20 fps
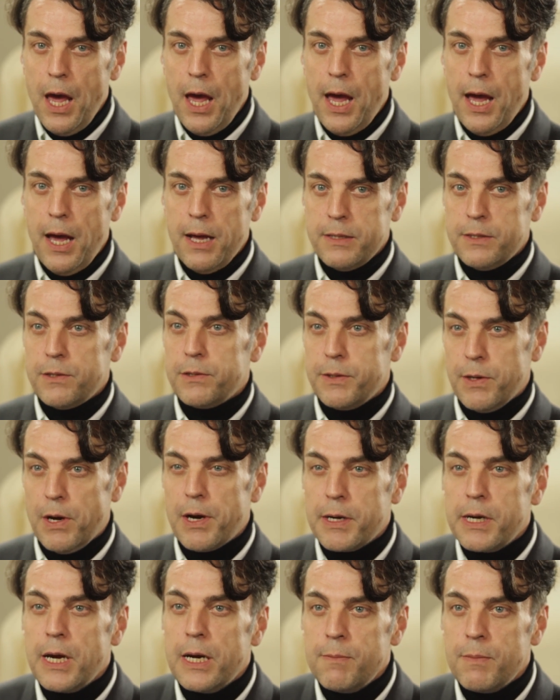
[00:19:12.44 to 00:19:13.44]
and so the
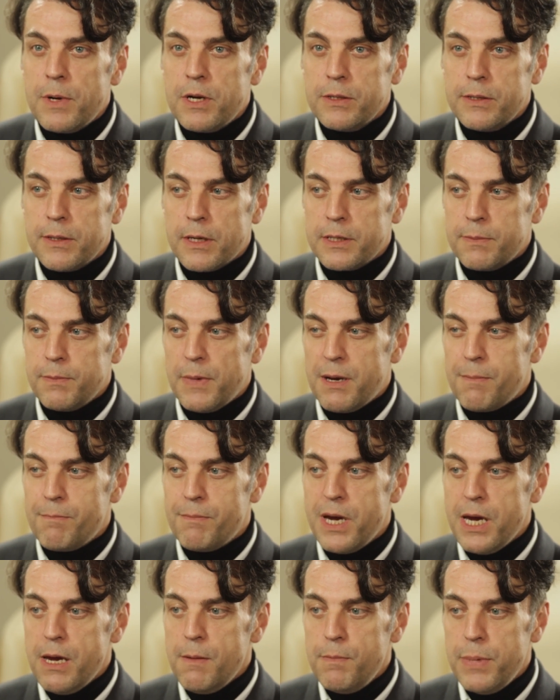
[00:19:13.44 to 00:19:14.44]
real monsters, man,
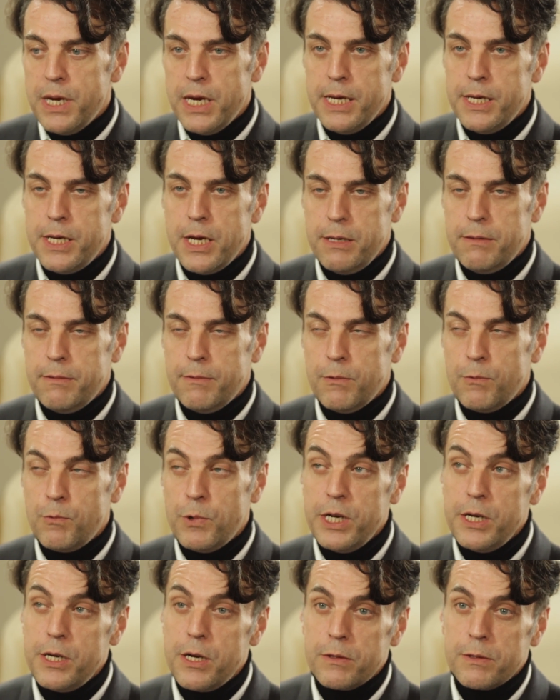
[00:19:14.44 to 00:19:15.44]
maybe that
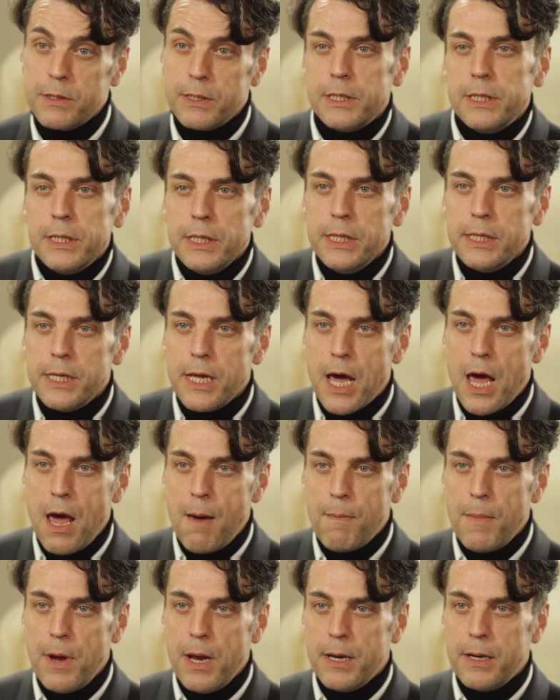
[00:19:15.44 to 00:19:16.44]
we don't see
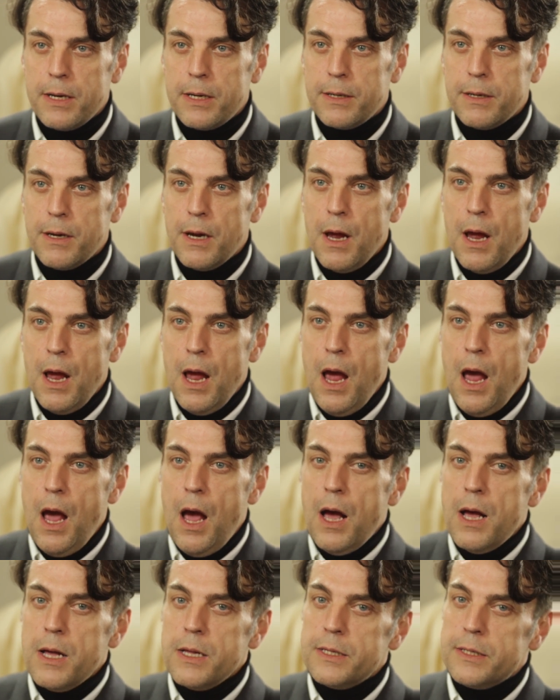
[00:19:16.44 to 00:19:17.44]
them. And
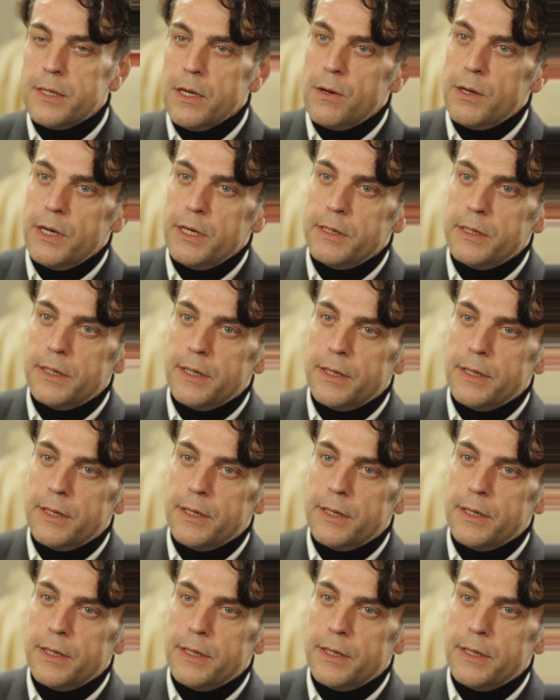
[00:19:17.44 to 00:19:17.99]
so in